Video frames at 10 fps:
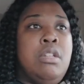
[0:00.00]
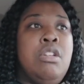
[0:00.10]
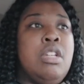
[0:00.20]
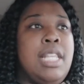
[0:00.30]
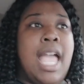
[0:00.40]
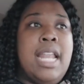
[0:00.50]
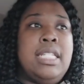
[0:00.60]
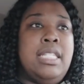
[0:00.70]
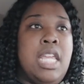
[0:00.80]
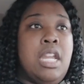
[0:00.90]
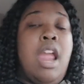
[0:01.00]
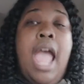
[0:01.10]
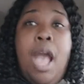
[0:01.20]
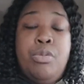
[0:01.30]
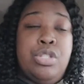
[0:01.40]
hook, line, and sinker,
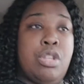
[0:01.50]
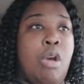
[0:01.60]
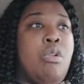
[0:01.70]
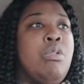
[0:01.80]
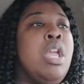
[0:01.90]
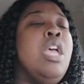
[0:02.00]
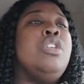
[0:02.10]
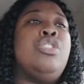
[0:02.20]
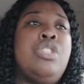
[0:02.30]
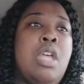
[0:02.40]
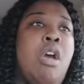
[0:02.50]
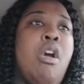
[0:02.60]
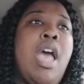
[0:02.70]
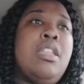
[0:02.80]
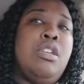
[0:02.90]
I was sold.
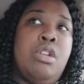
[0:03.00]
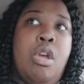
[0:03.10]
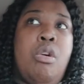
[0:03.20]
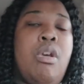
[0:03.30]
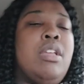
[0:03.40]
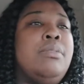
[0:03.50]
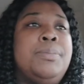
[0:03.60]
So, you know,